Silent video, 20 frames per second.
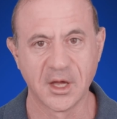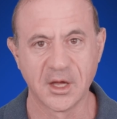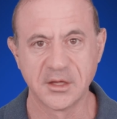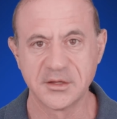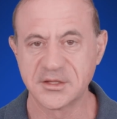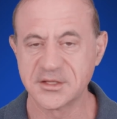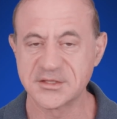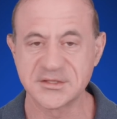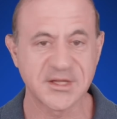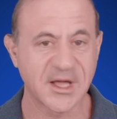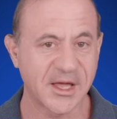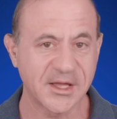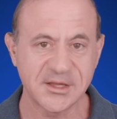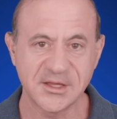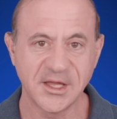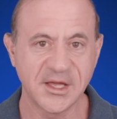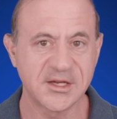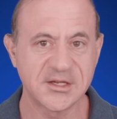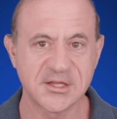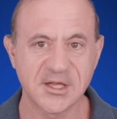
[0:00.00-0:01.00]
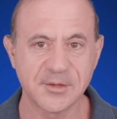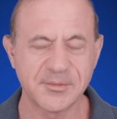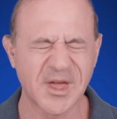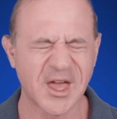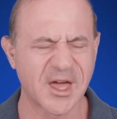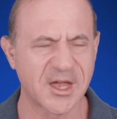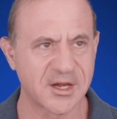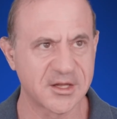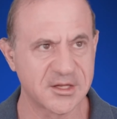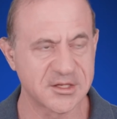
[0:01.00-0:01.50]
does not teach them
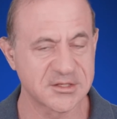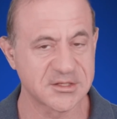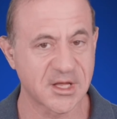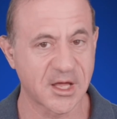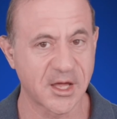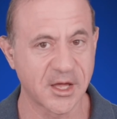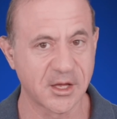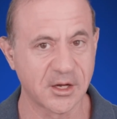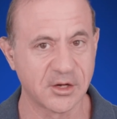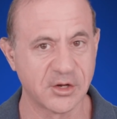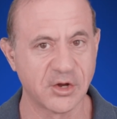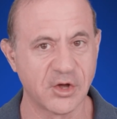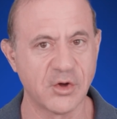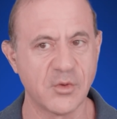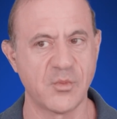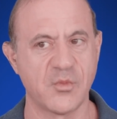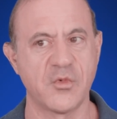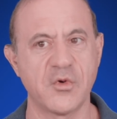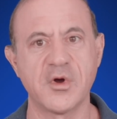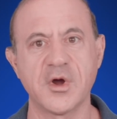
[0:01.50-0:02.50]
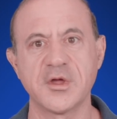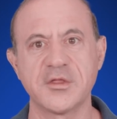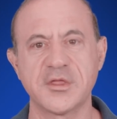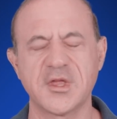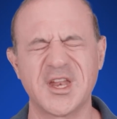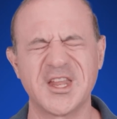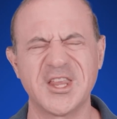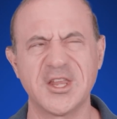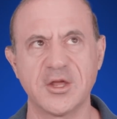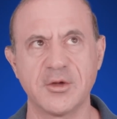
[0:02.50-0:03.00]
how to design, no more
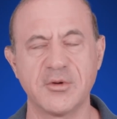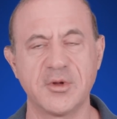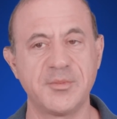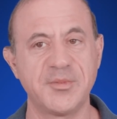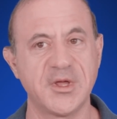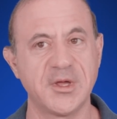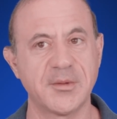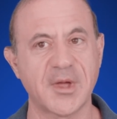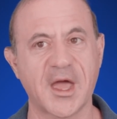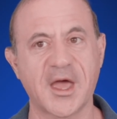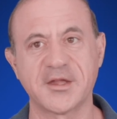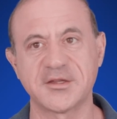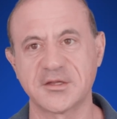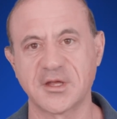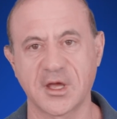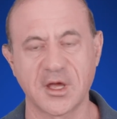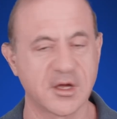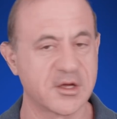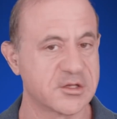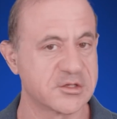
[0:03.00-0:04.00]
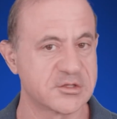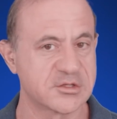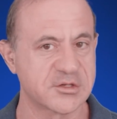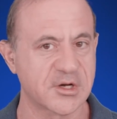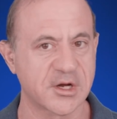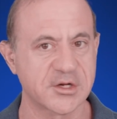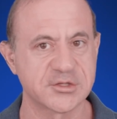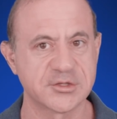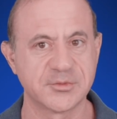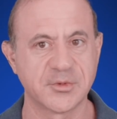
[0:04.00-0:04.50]
than it would be asking a
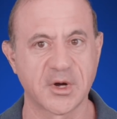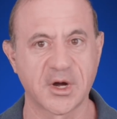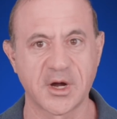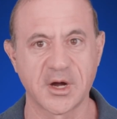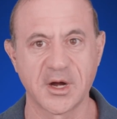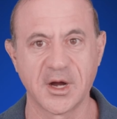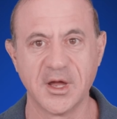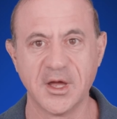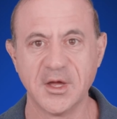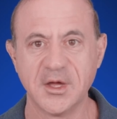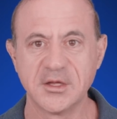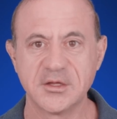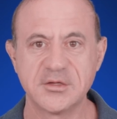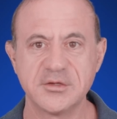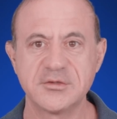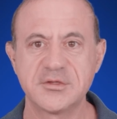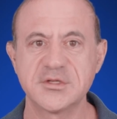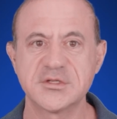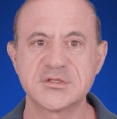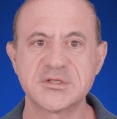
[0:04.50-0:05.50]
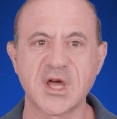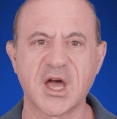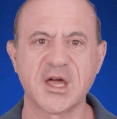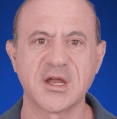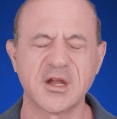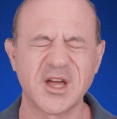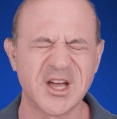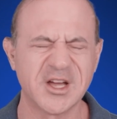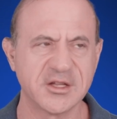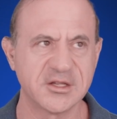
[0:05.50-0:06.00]
construction worker to design
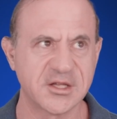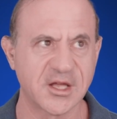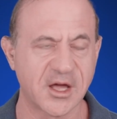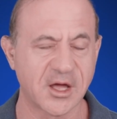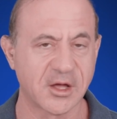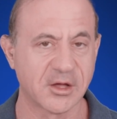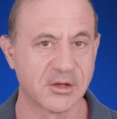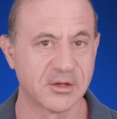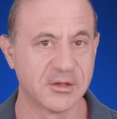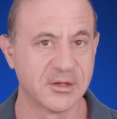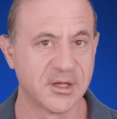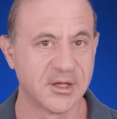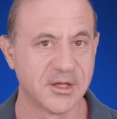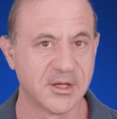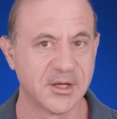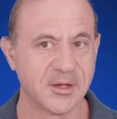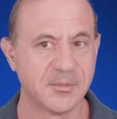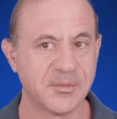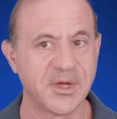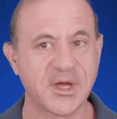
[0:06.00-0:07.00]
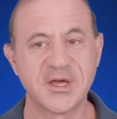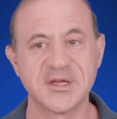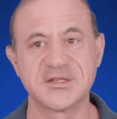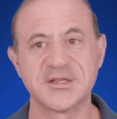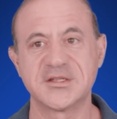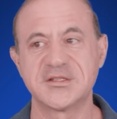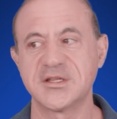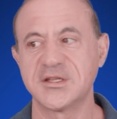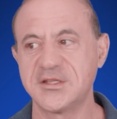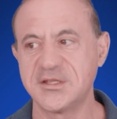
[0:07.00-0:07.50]
a hotel, because
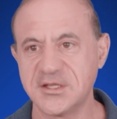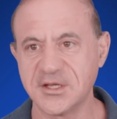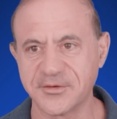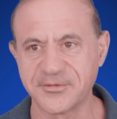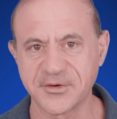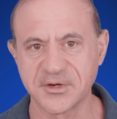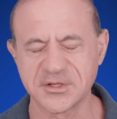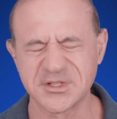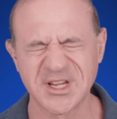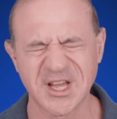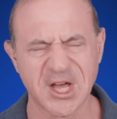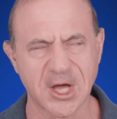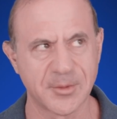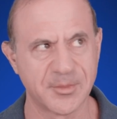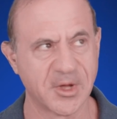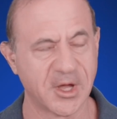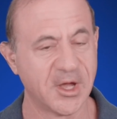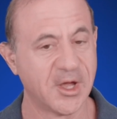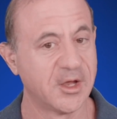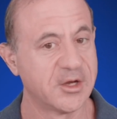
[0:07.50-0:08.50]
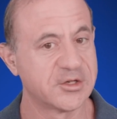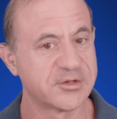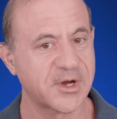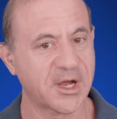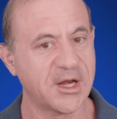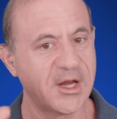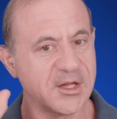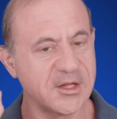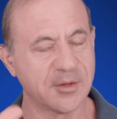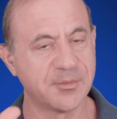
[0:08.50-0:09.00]
it's a different job.
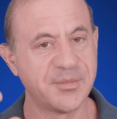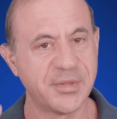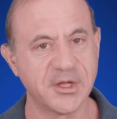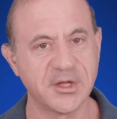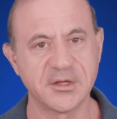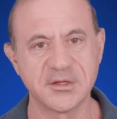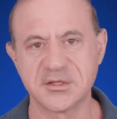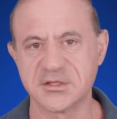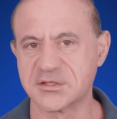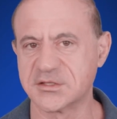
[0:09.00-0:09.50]
Training to build does